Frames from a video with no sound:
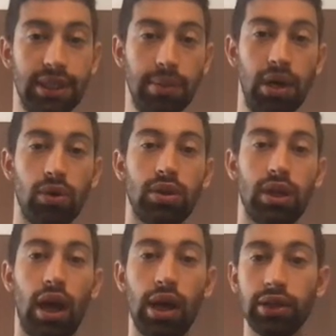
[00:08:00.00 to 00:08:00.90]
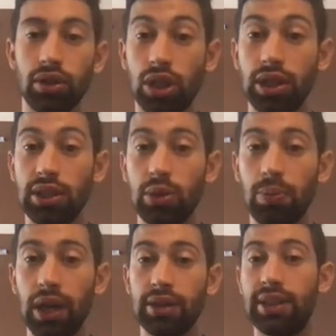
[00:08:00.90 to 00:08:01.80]
about other Chinese
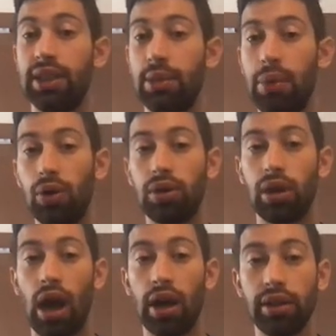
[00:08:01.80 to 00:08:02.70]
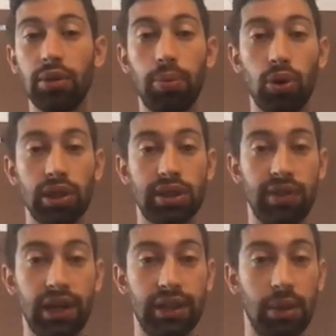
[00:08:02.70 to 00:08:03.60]
suppliers and about other products
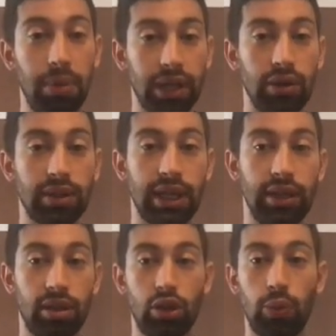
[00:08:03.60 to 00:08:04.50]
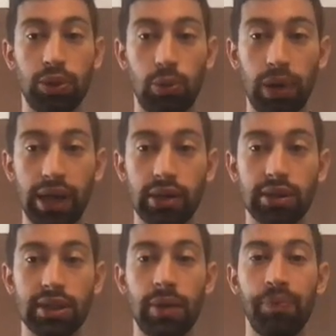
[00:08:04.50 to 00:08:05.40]
finding methods and top
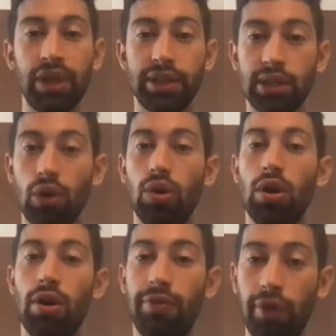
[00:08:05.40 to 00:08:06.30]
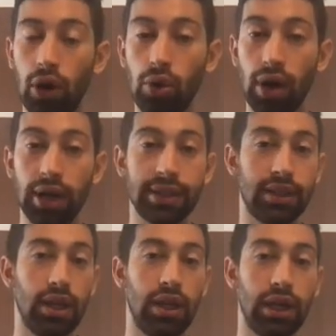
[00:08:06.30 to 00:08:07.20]
suppliers. So follow
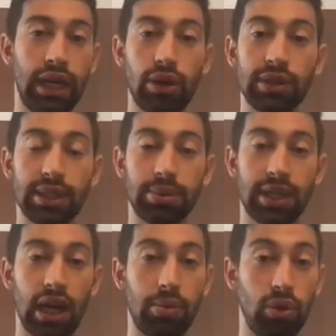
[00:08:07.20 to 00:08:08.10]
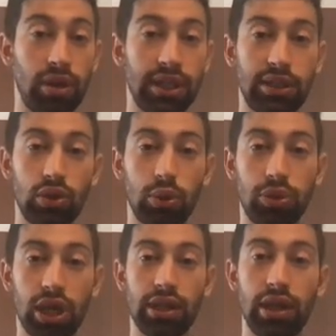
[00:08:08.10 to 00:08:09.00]
us, click on subscribe on this YouTube
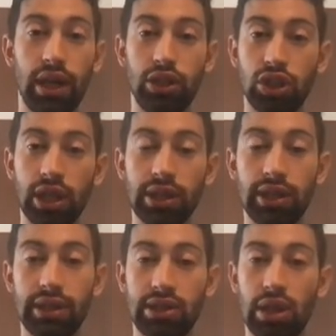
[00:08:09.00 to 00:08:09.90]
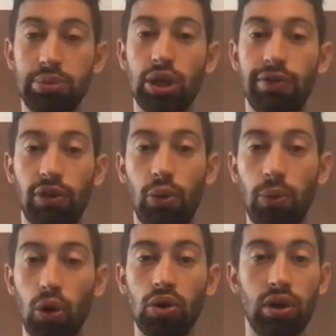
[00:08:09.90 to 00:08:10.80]
channel, and check the description for
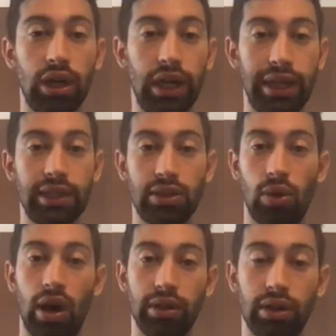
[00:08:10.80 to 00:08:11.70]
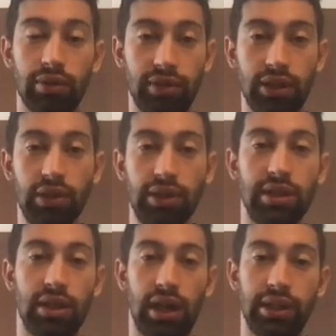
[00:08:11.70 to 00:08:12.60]
more links to other videos
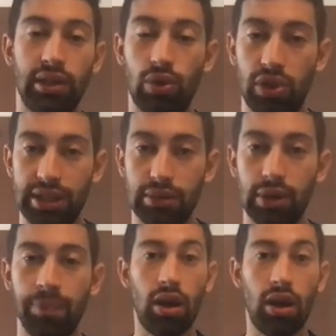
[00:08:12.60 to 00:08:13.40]
related to this one.